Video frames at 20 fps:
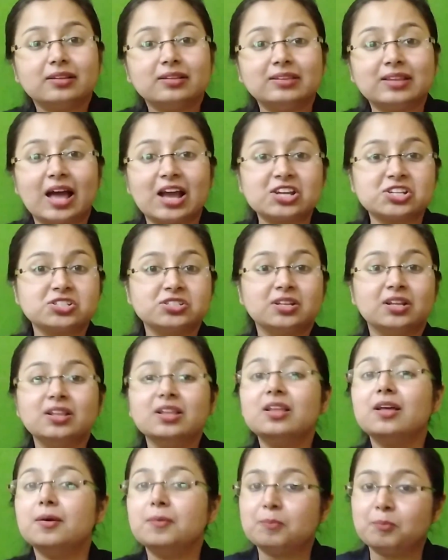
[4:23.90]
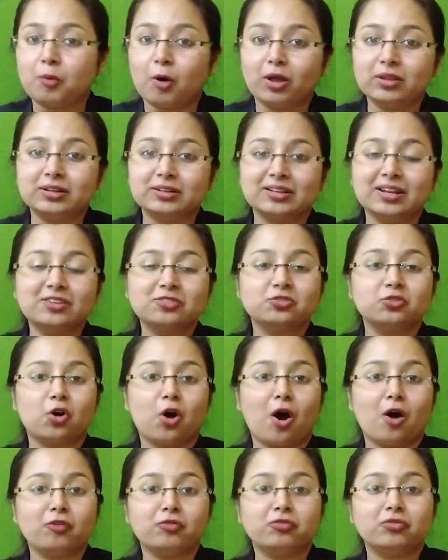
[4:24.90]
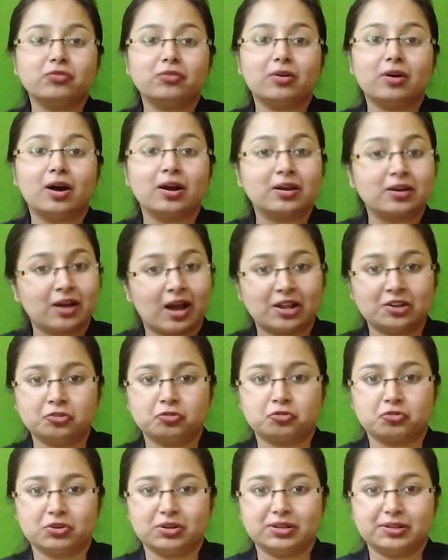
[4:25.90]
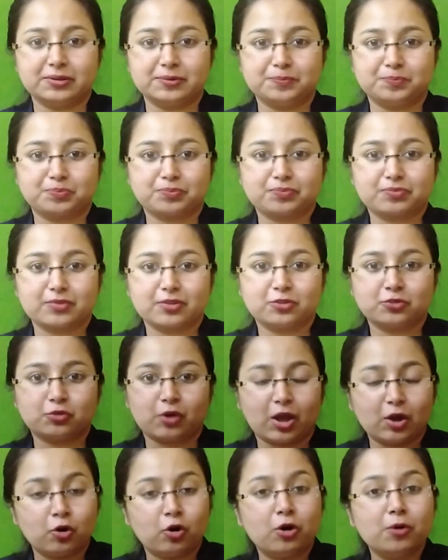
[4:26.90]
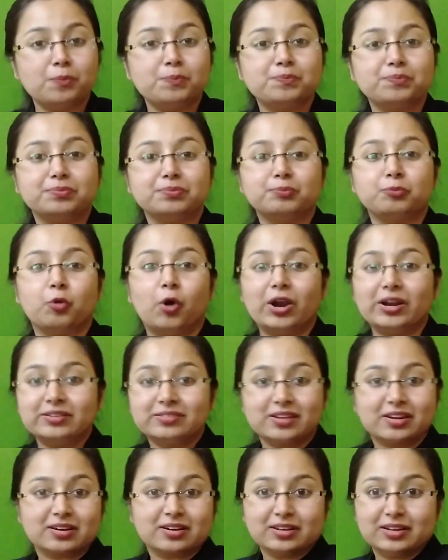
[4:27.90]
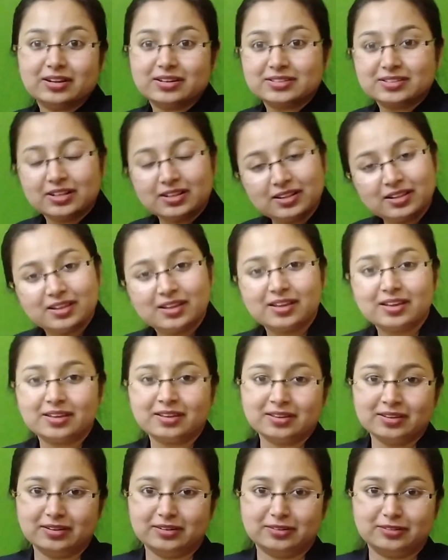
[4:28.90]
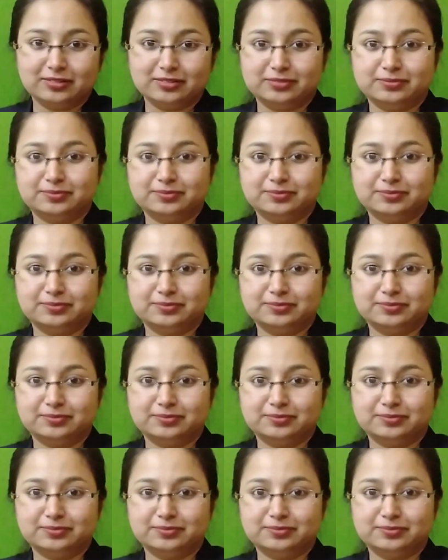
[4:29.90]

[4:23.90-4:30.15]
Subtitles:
national politics of a country. So, I hope points are clear till here.